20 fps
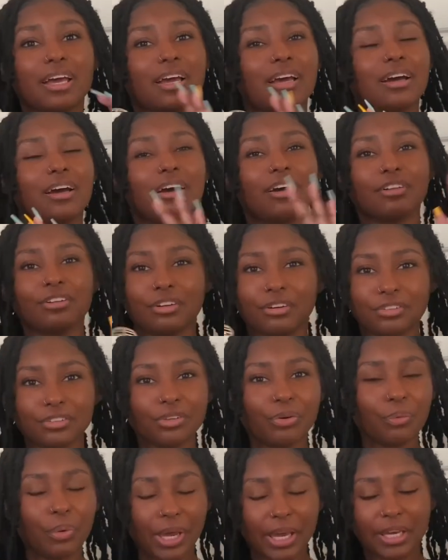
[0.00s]
along the
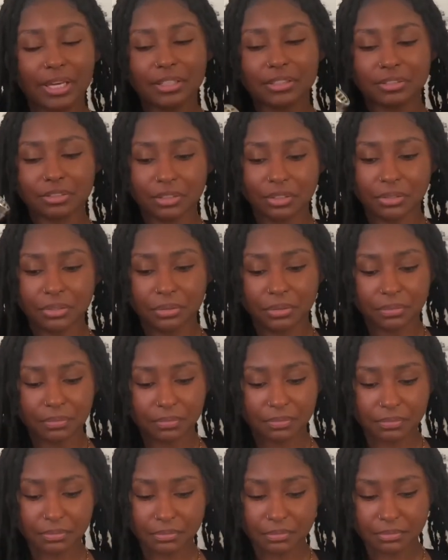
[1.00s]
way. So
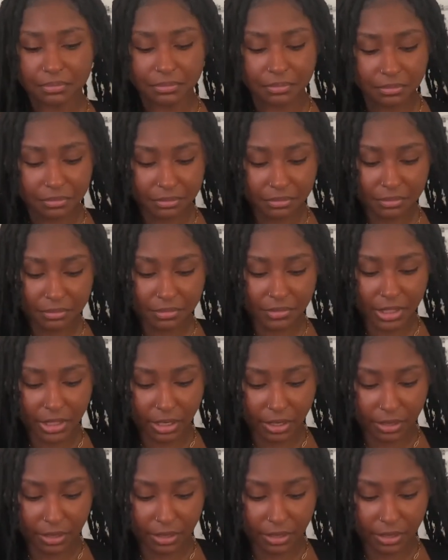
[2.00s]
yeah.